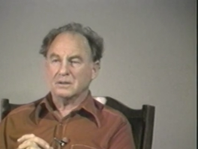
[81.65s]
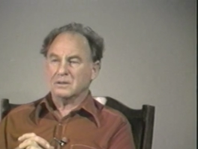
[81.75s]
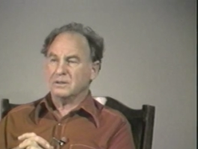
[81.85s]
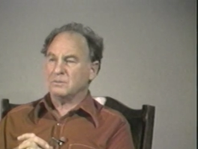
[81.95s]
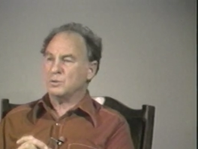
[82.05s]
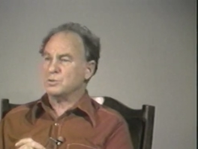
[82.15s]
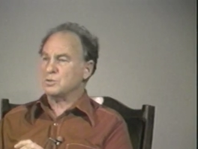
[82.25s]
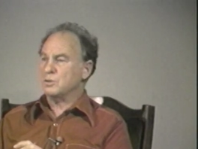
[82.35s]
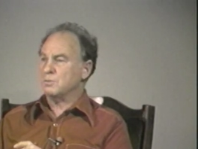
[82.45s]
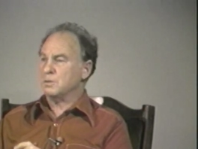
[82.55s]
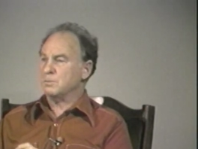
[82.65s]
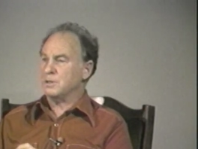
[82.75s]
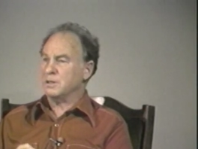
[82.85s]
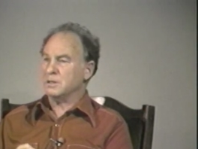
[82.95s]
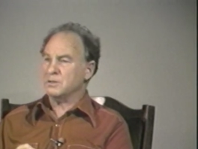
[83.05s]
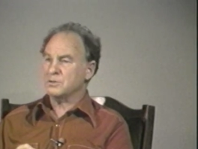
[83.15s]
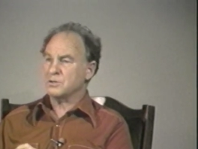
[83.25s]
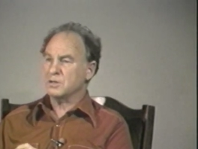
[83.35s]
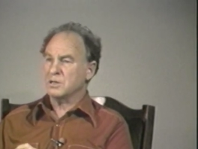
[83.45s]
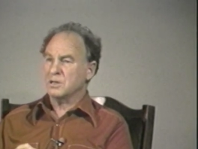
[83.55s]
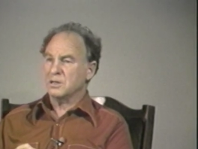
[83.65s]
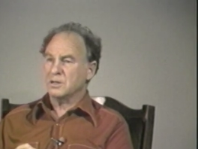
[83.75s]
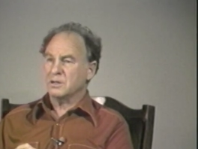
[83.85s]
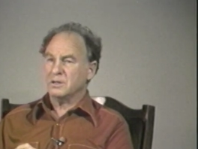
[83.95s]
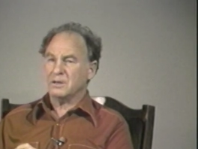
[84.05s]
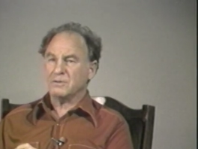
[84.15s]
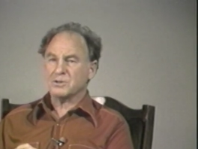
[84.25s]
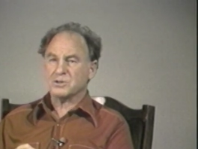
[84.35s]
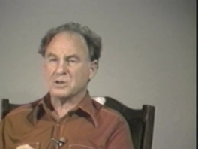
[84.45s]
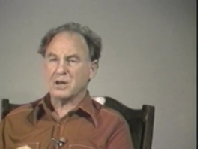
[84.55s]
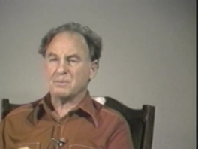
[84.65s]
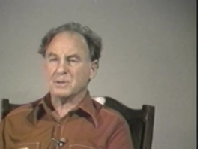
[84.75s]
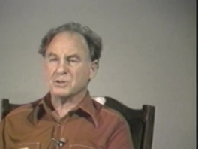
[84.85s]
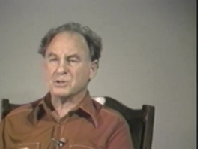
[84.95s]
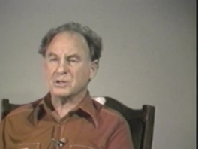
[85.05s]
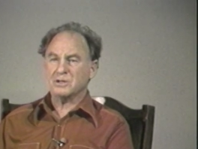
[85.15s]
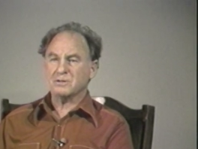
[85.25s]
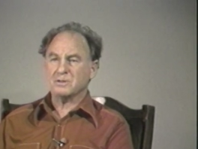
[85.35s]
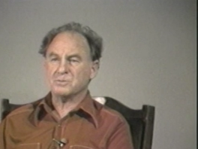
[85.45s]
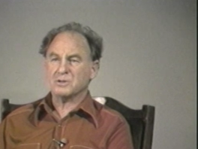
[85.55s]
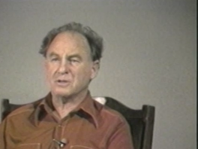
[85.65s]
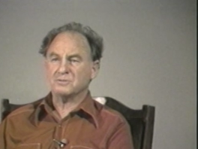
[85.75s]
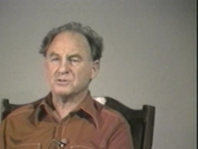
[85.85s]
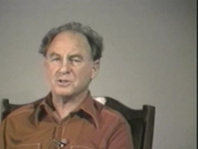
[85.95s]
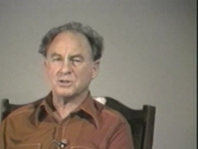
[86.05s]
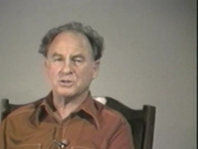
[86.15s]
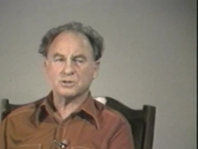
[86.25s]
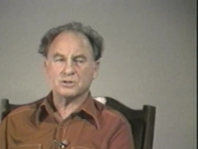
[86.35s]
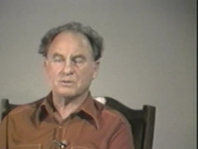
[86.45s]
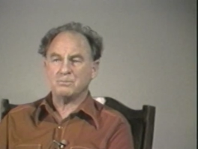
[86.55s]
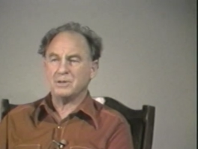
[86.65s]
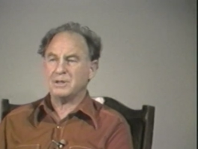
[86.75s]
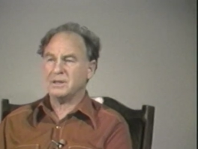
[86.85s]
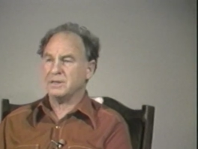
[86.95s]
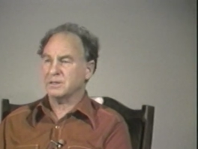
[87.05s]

that most human beings never stop and say to themselves, just a minute,